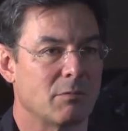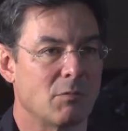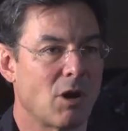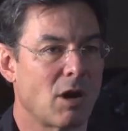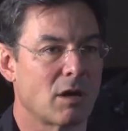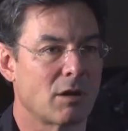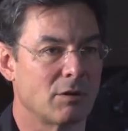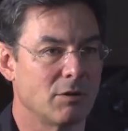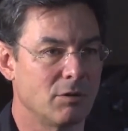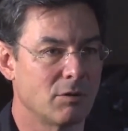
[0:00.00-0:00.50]

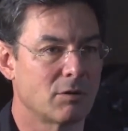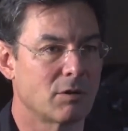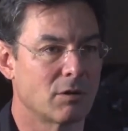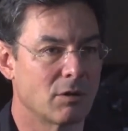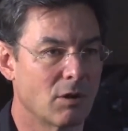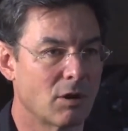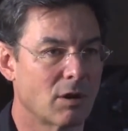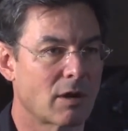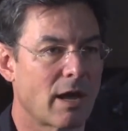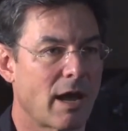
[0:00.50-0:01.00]
model. You
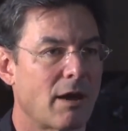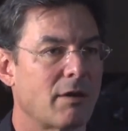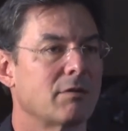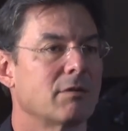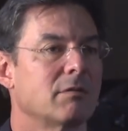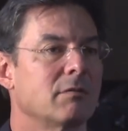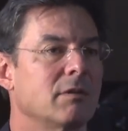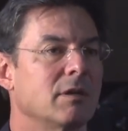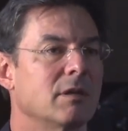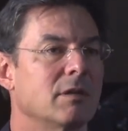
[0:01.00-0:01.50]
can look
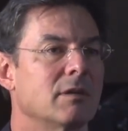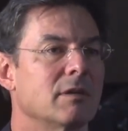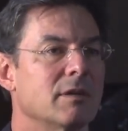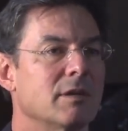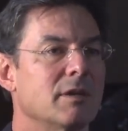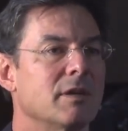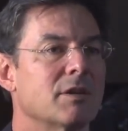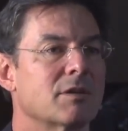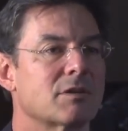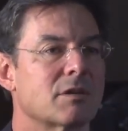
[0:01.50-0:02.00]
out into
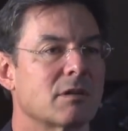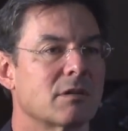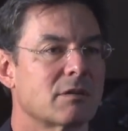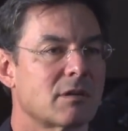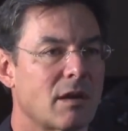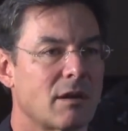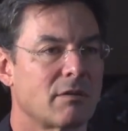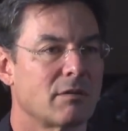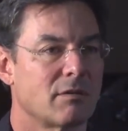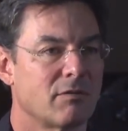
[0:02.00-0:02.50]
the
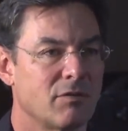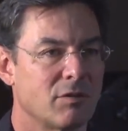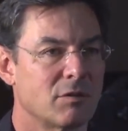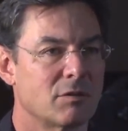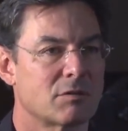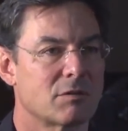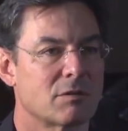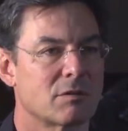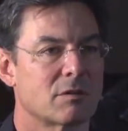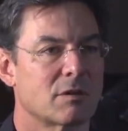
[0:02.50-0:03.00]
distance, out in the
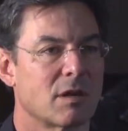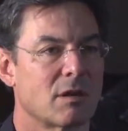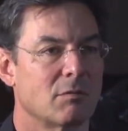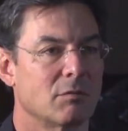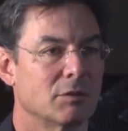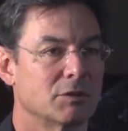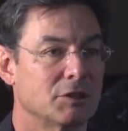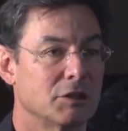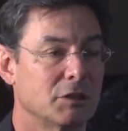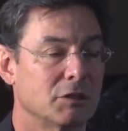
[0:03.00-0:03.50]
future, and say,
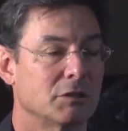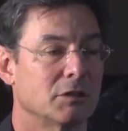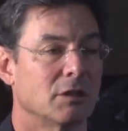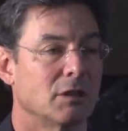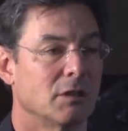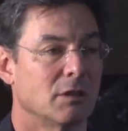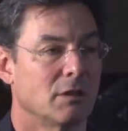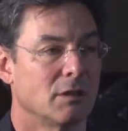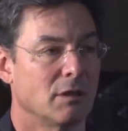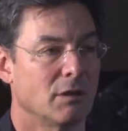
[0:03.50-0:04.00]
well, geez,
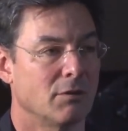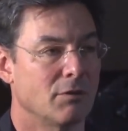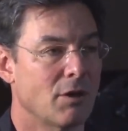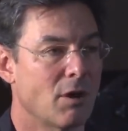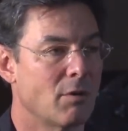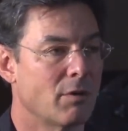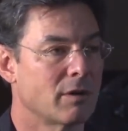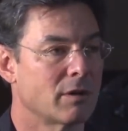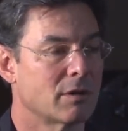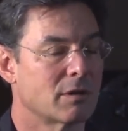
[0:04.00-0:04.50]
you know,
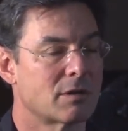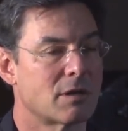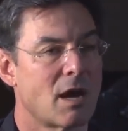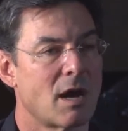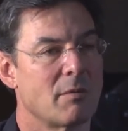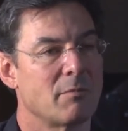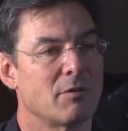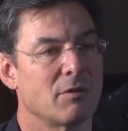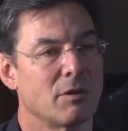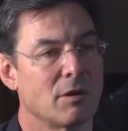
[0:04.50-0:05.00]
knowing the
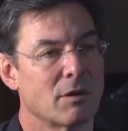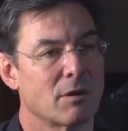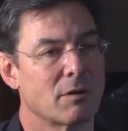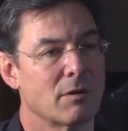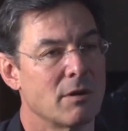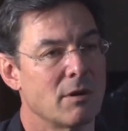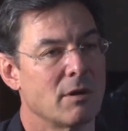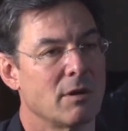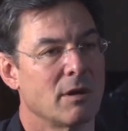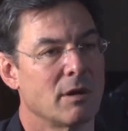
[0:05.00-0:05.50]
time of
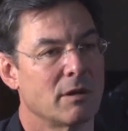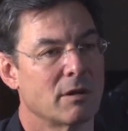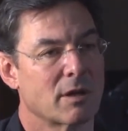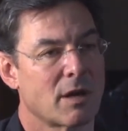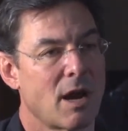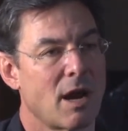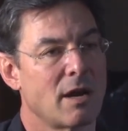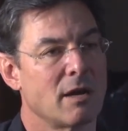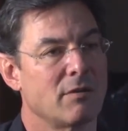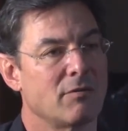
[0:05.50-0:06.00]
year and the
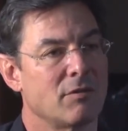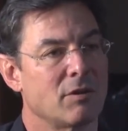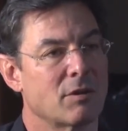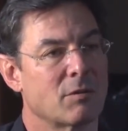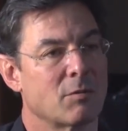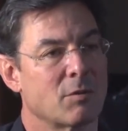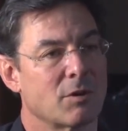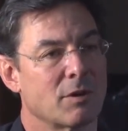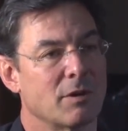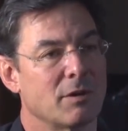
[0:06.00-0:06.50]
kind of
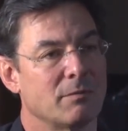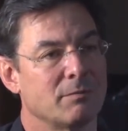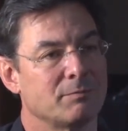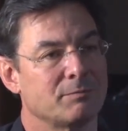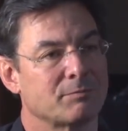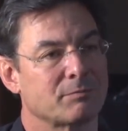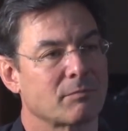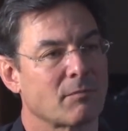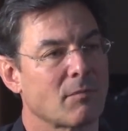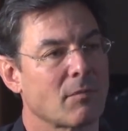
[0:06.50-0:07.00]
year we're in,
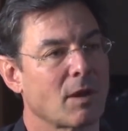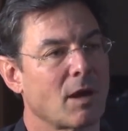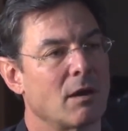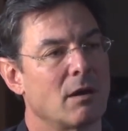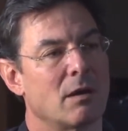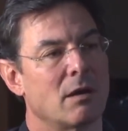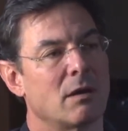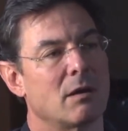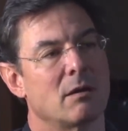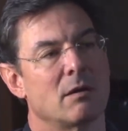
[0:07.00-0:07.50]

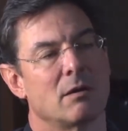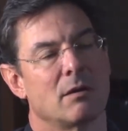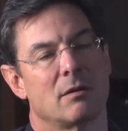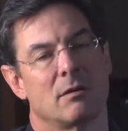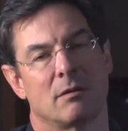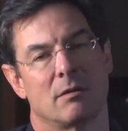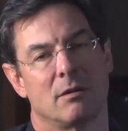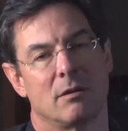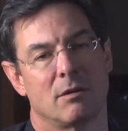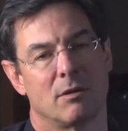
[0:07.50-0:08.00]

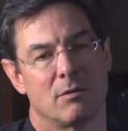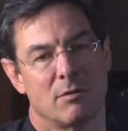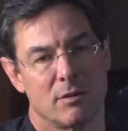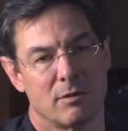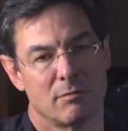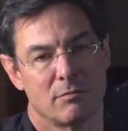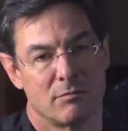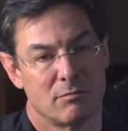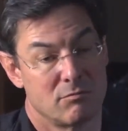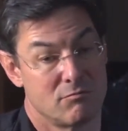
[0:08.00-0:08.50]
you know,
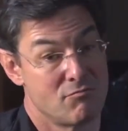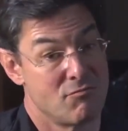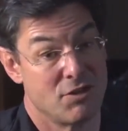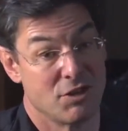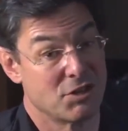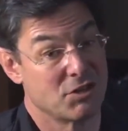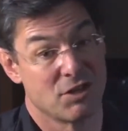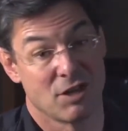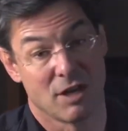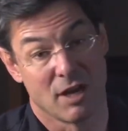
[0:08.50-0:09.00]

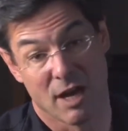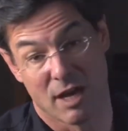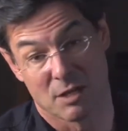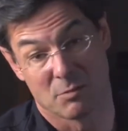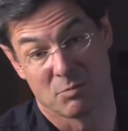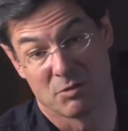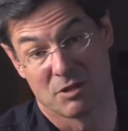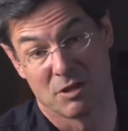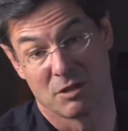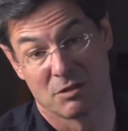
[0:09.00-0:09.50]
this thing
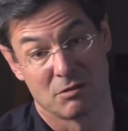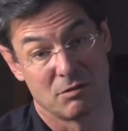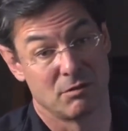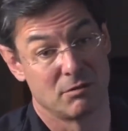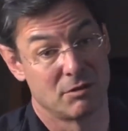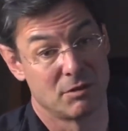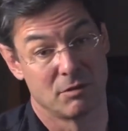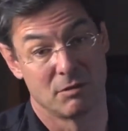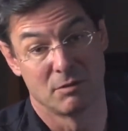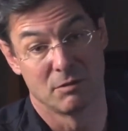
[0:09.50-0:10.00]
has
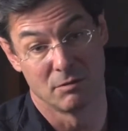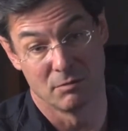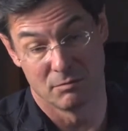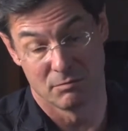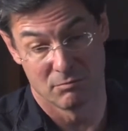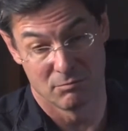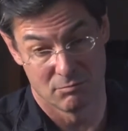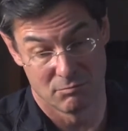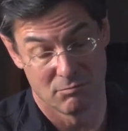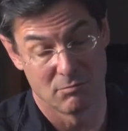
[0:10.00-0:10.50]
potential to
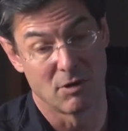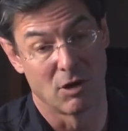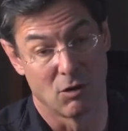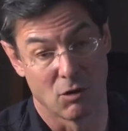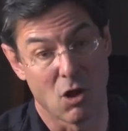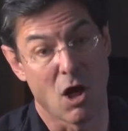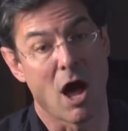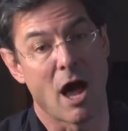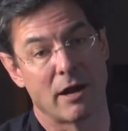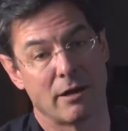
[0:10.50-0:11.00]
do a
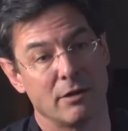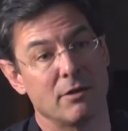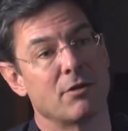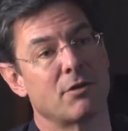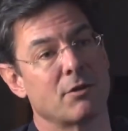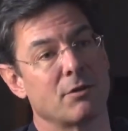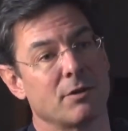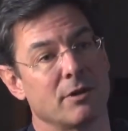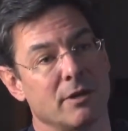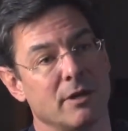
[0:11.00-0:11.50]
lot in
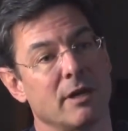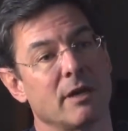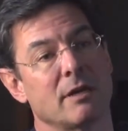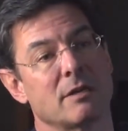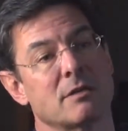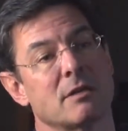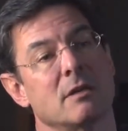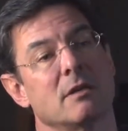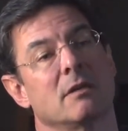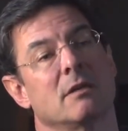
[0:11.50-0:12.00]
30
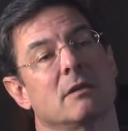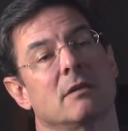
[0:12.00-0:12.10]
days.